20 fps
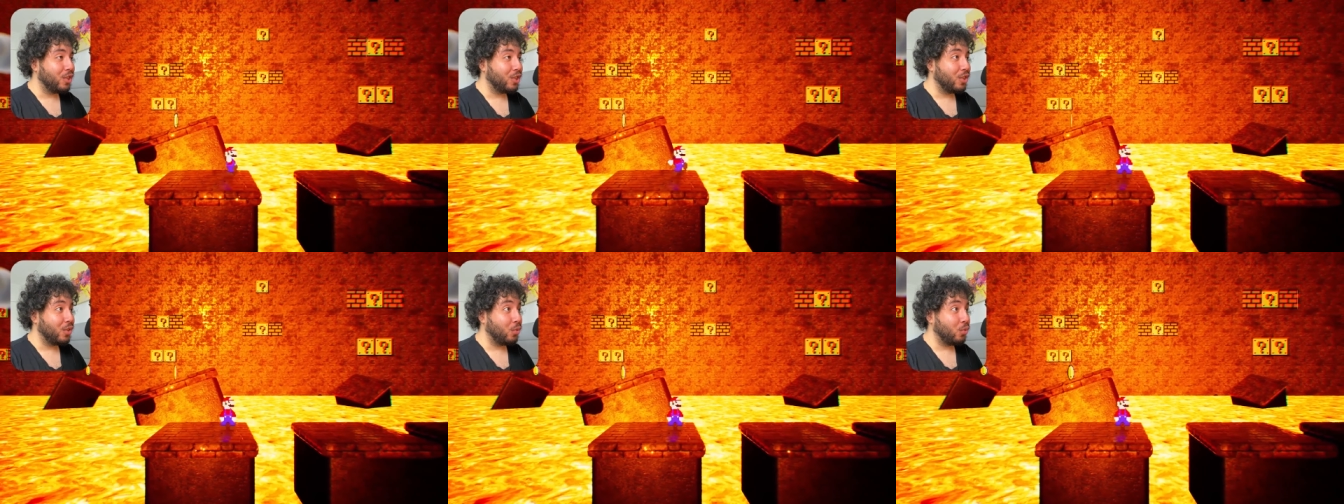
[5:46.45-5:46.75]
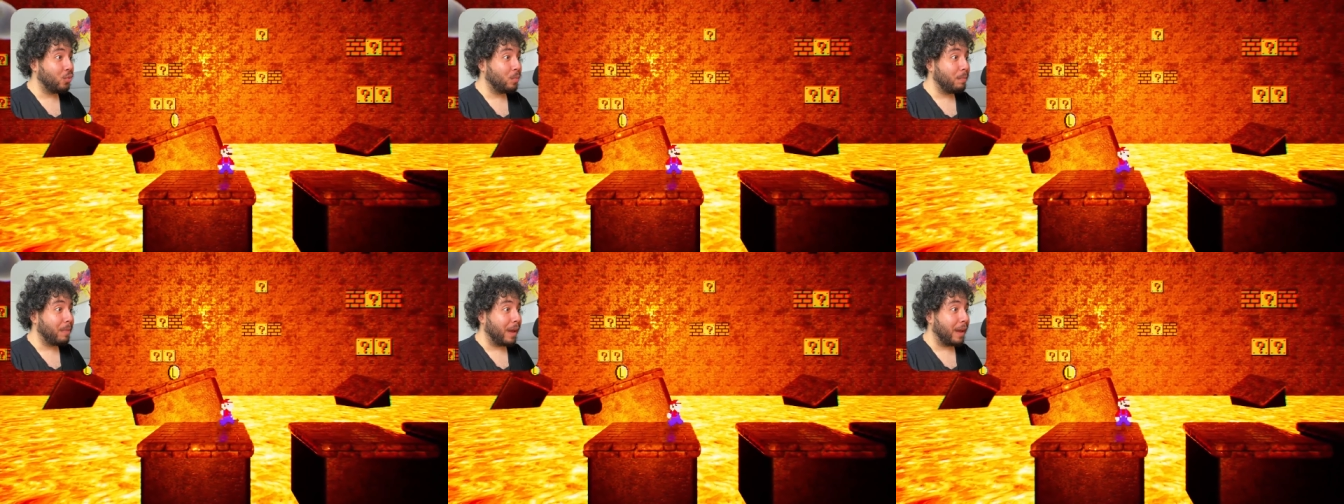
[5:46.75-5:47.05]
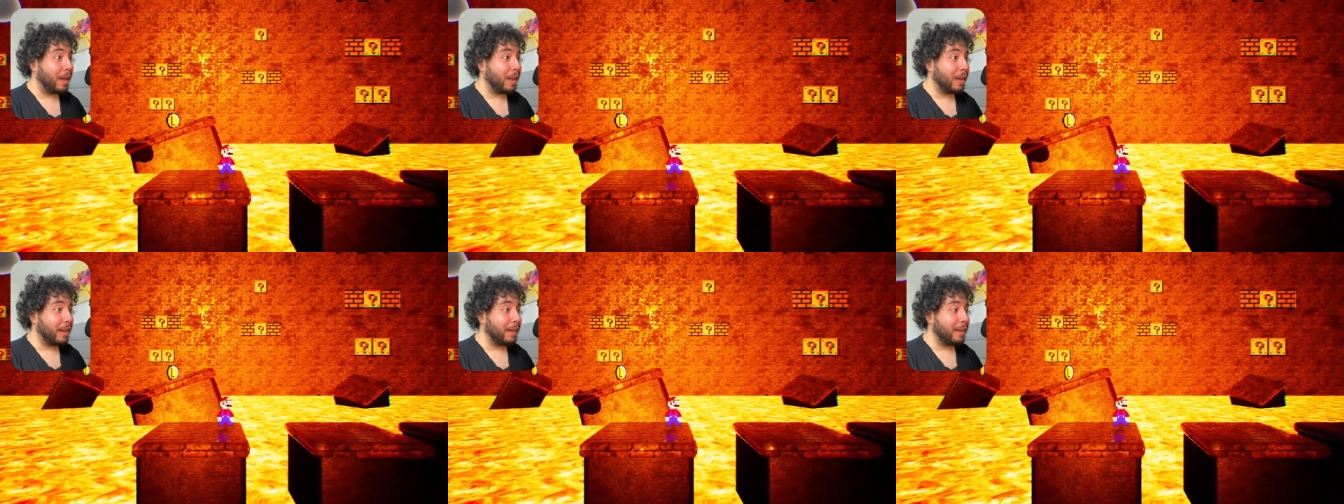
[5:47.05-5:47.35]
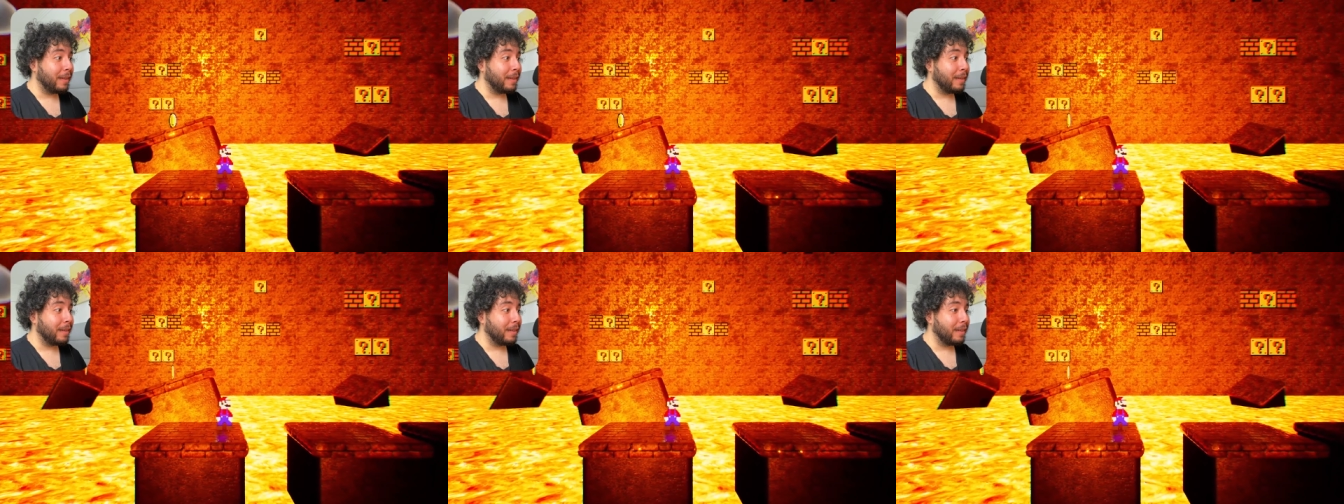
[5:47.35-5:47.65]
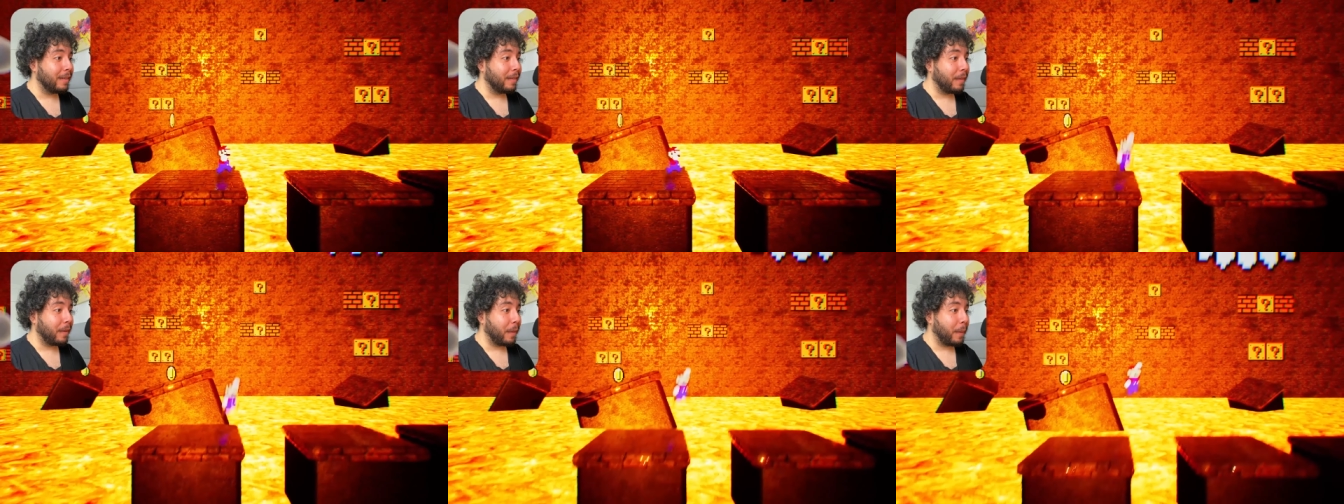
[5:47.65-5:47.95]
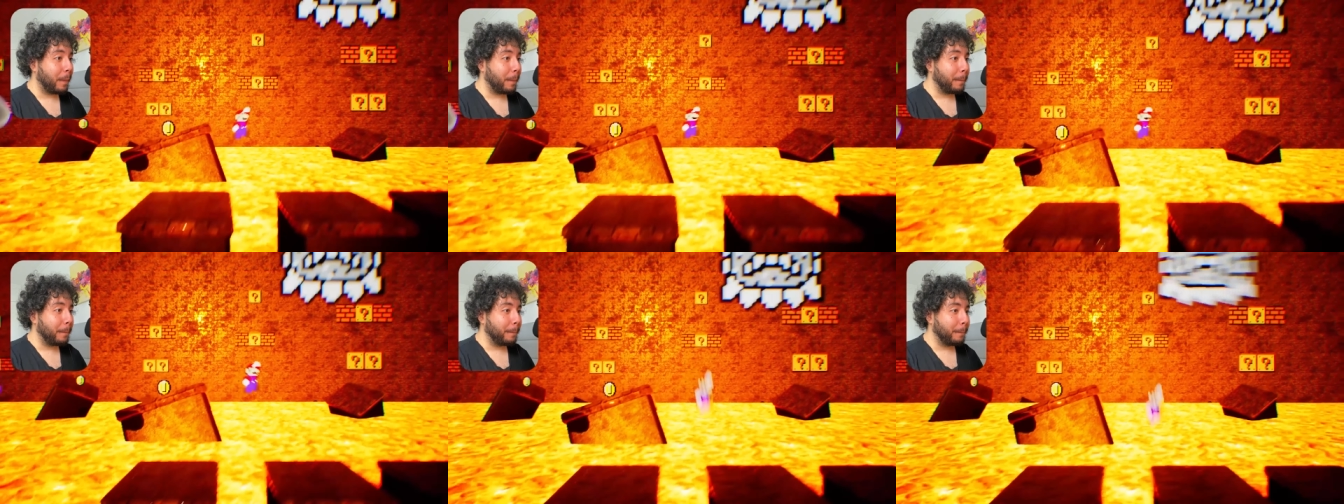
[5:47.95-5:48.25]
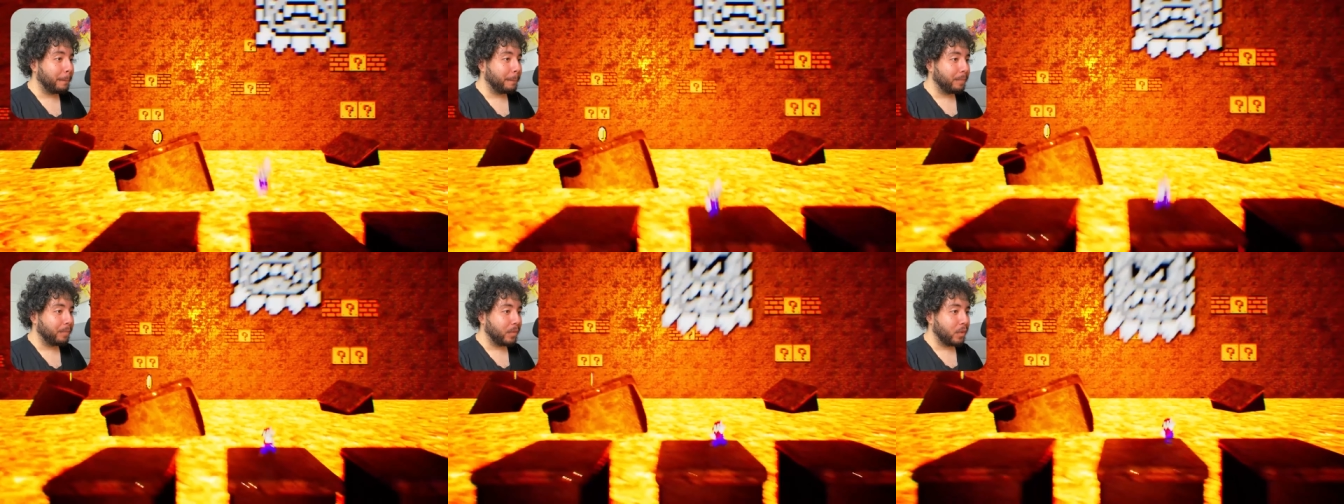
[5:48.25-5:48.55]
so bad at it.
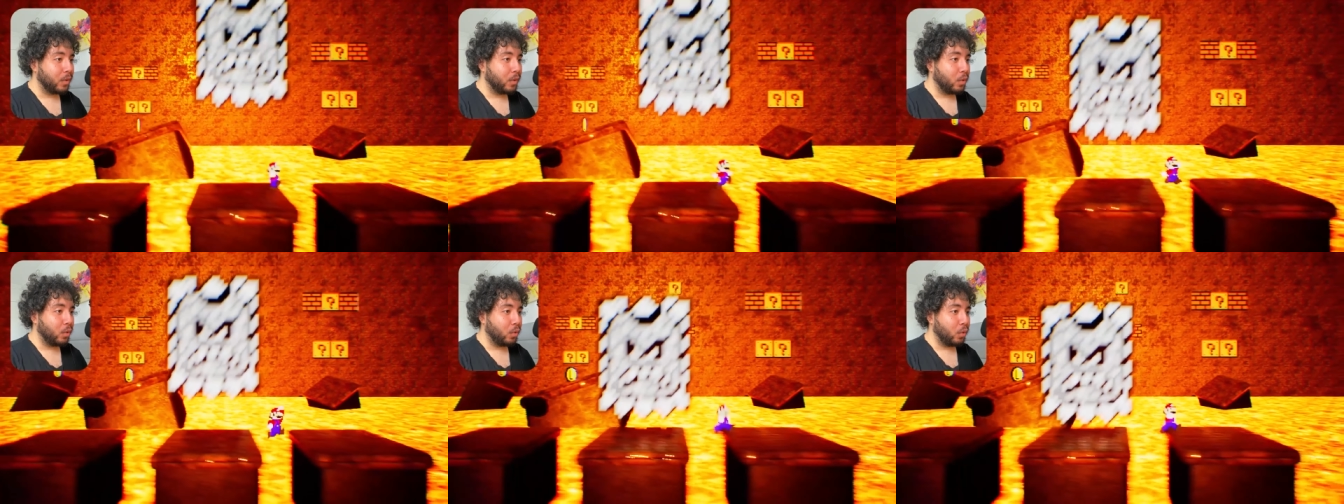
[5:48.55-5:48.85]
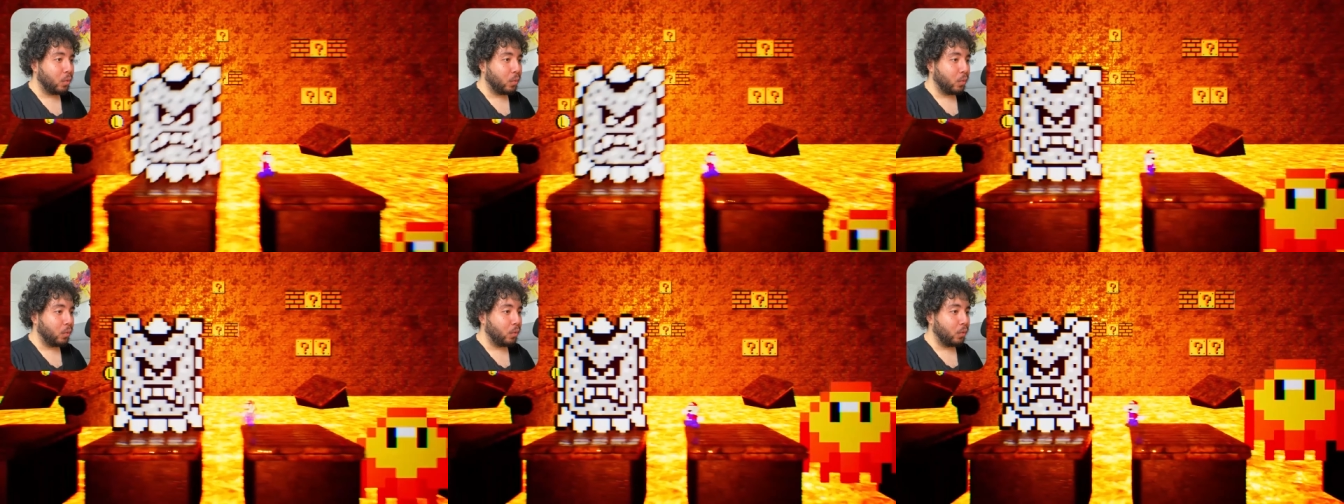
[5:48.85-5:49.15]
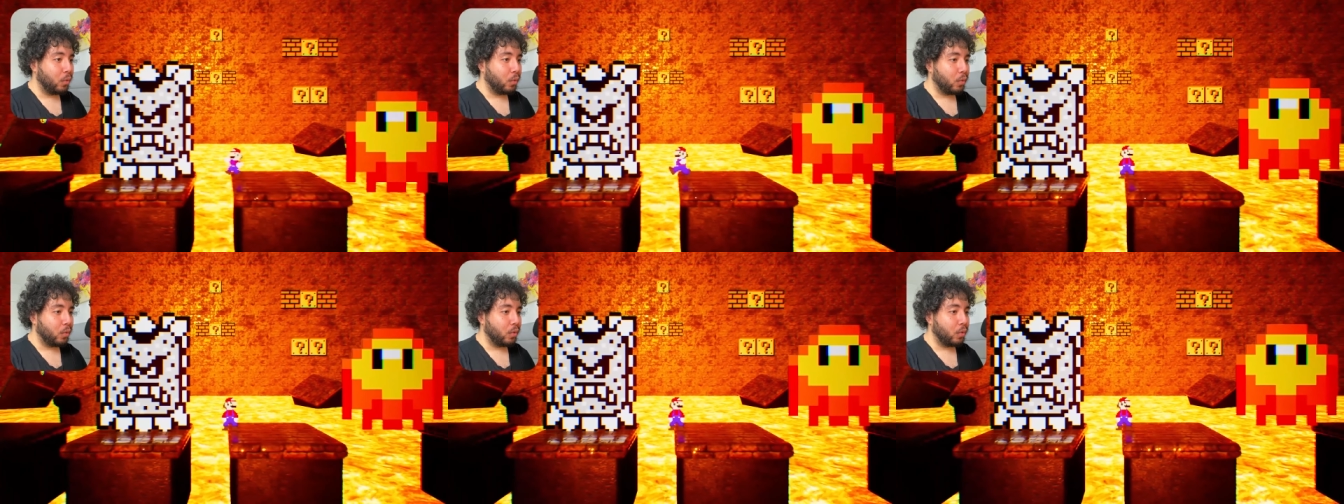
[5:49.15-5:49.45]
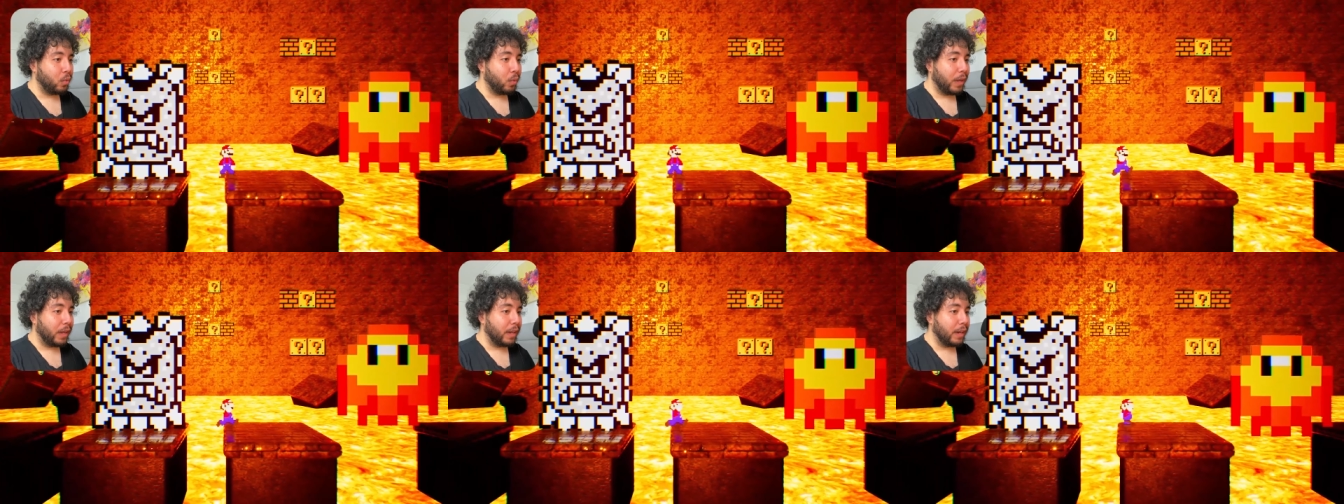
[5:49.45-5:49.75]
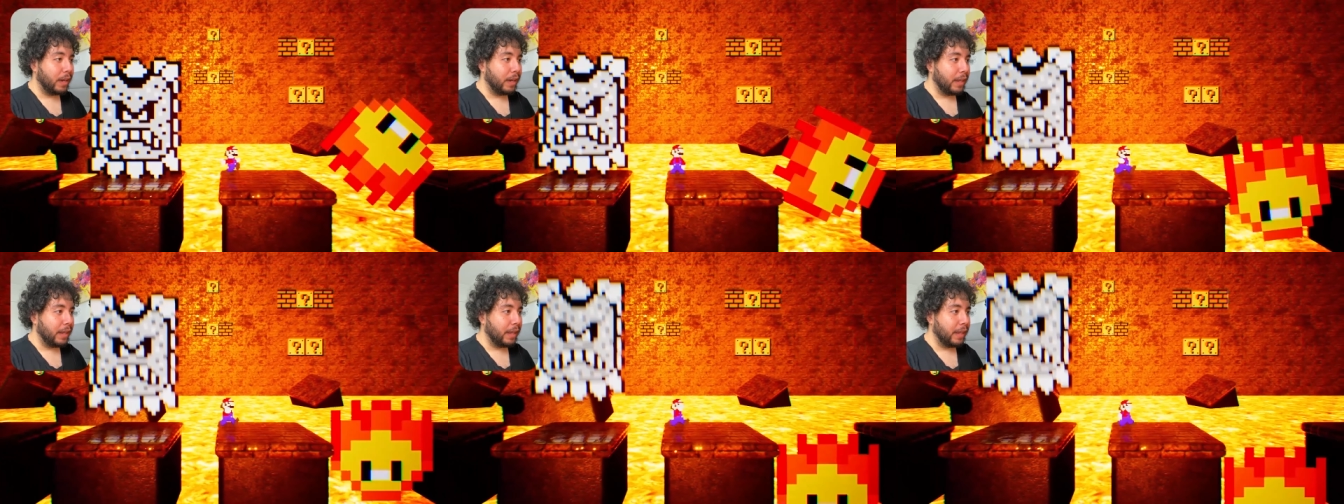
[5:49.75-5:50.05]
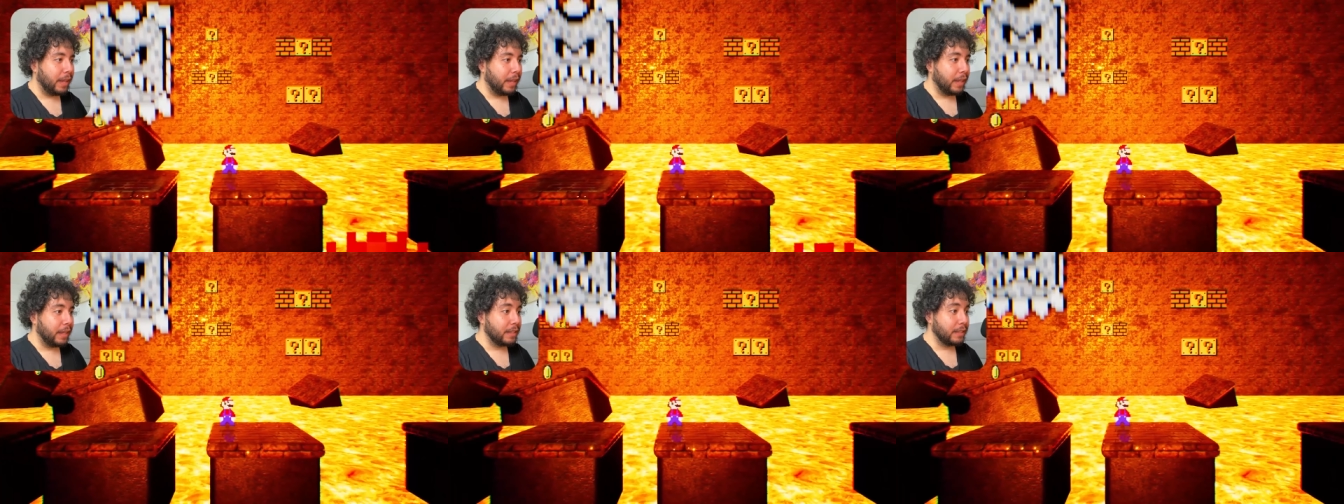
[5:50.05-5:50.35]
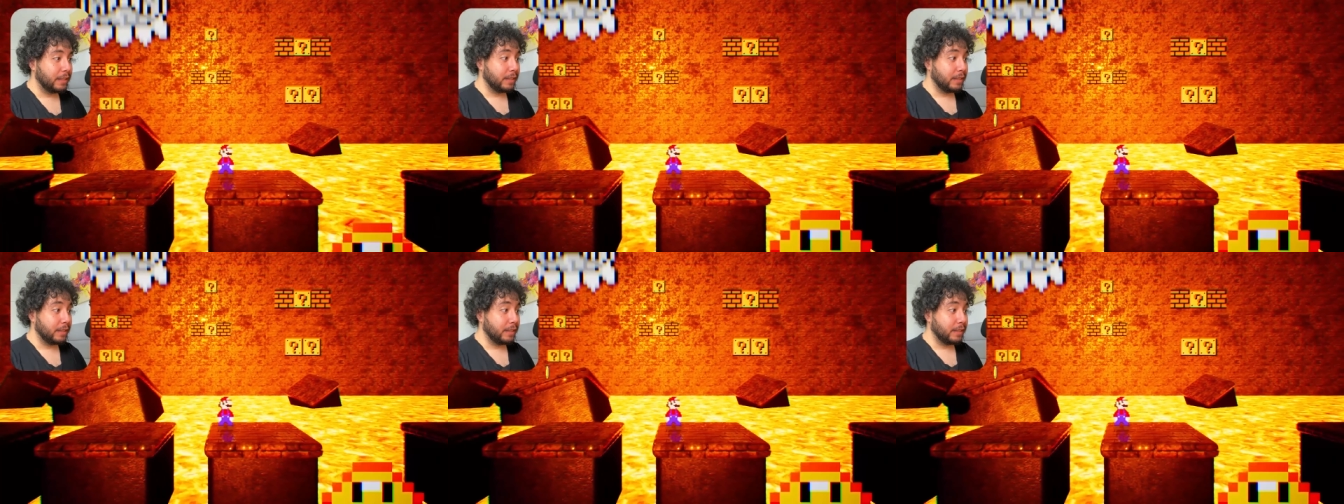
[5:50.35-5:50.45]
Go quickly!